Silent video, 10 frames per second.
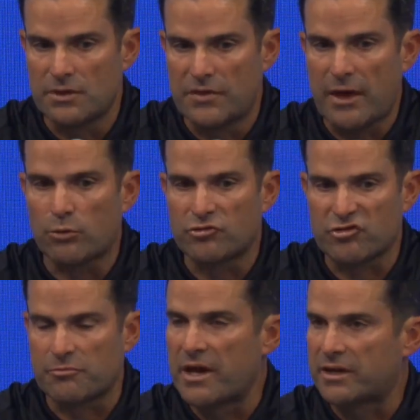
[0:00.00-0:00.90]
They were
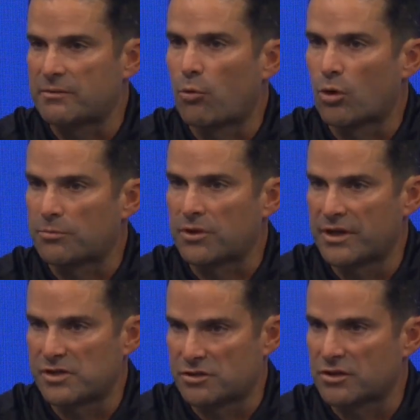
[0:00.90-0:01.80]
just making more
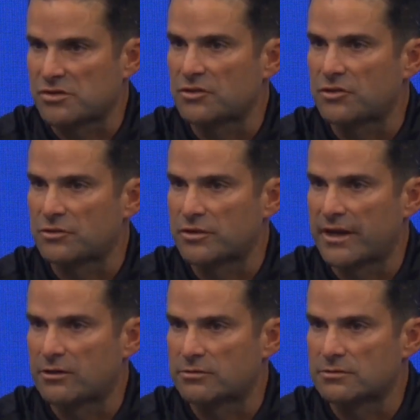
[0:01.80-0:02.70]
plays than us on third
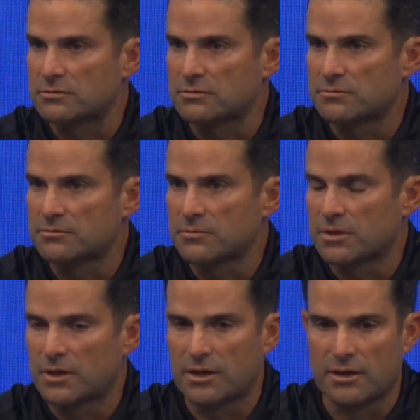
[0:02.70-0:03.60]
down.
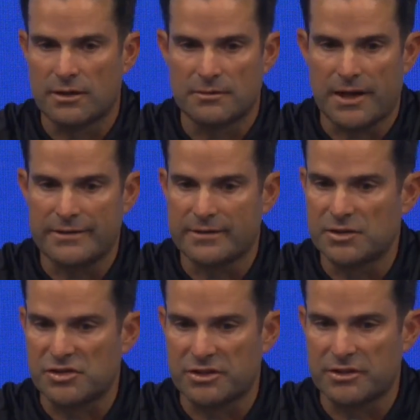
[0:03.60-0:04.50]
I
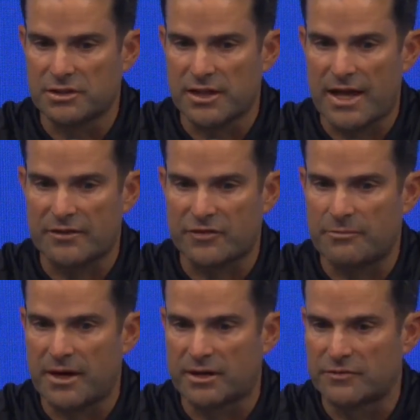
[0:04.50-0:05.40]
didn't see a lack of
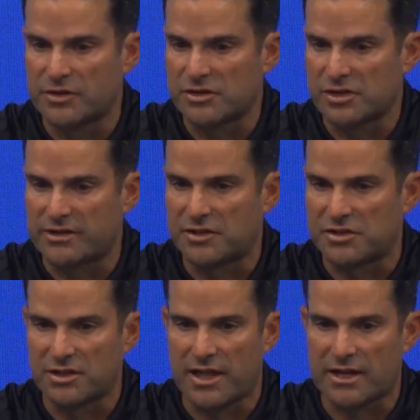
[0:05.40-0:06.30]
competitiveness. I didn't
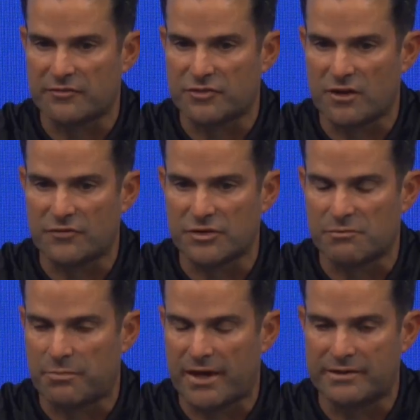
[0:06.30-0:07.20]
see a lack of toughness,
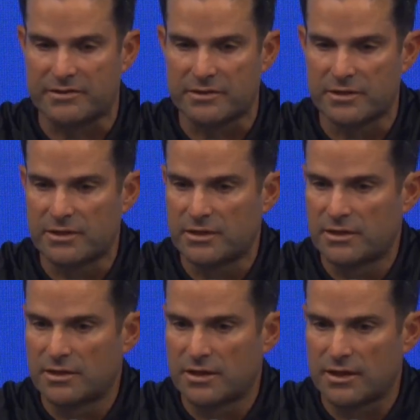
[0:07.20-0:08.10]
bite.
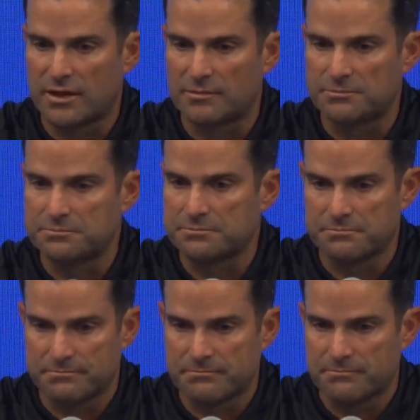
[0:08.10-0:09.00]

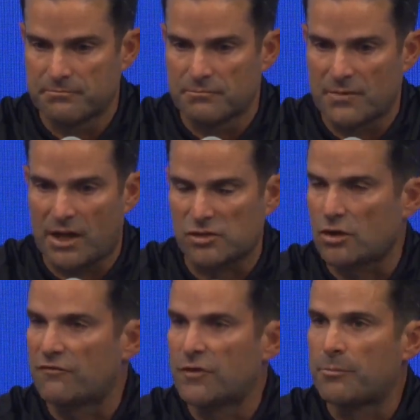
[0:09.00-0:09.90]
I
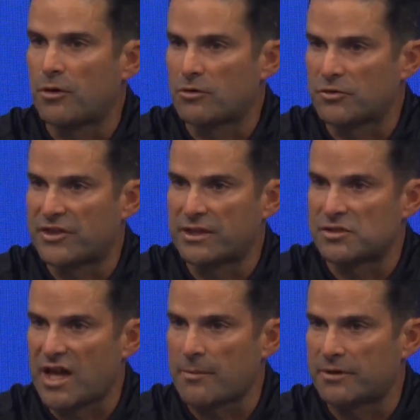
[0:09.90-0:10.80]
saw football
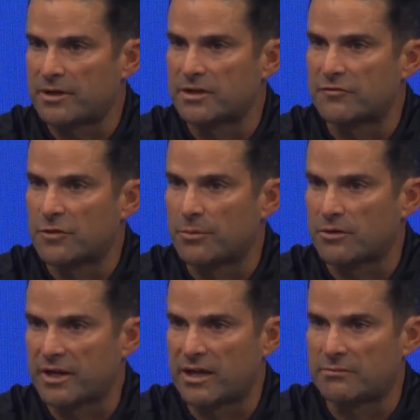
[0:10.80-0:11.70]
things happening in a
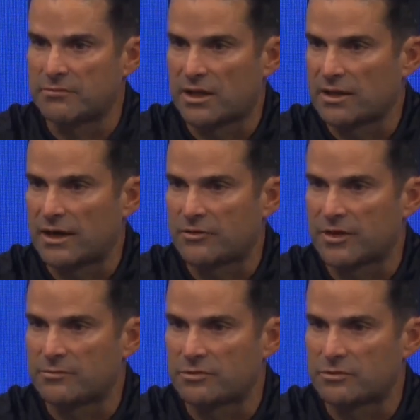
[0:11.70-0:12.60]
football game that allowed
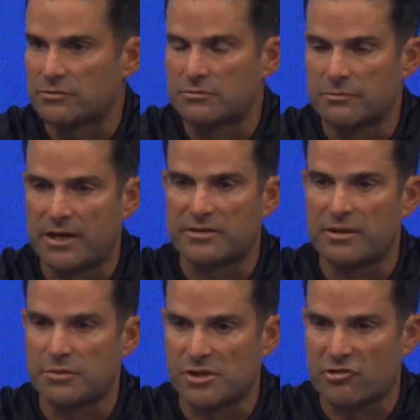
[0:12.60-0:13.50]
them to
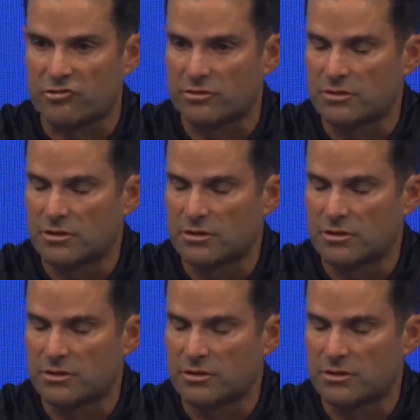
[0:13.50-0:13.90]
maintain possession.